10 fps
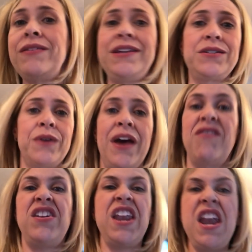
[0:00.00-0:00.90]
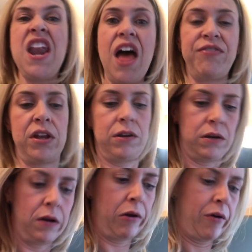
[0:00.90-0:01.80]
These don't have nothing
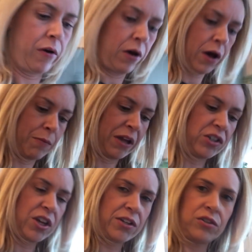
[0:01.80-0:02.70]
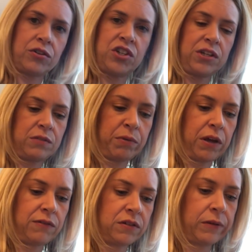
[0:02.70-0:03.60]
on my Chester cheese
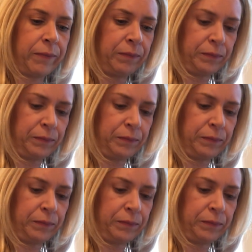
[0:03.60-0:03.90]
puffs.